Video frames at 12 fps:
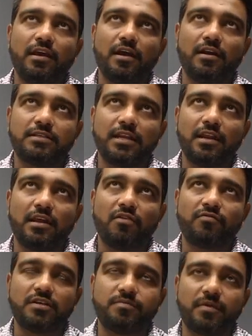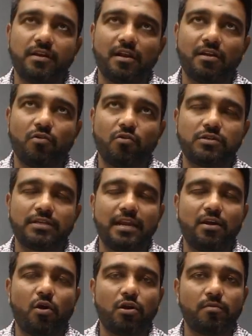understanding of this particular course and
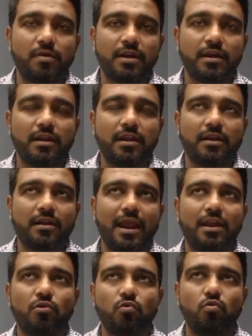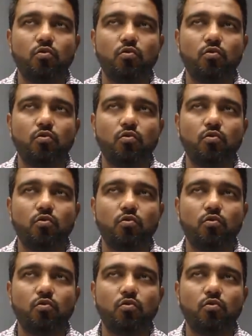automatically try to